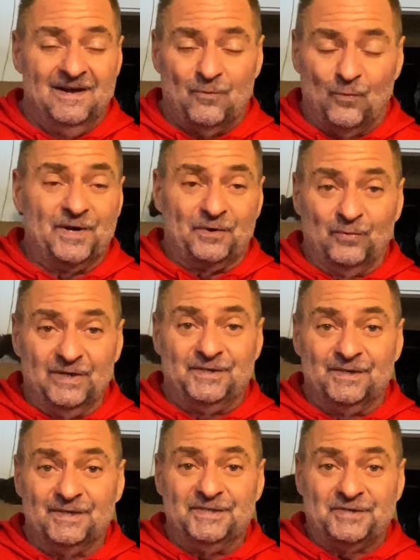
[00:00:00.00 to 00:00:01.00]
What
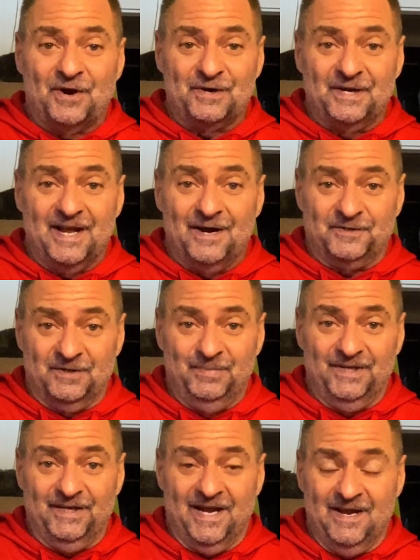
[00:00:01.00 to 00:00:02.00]
originally started out to
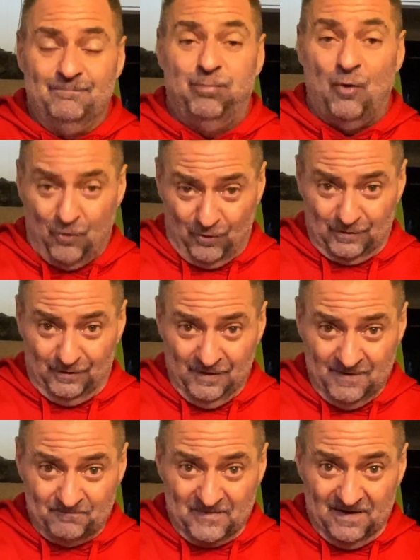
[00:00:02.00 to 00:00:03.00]
be a portal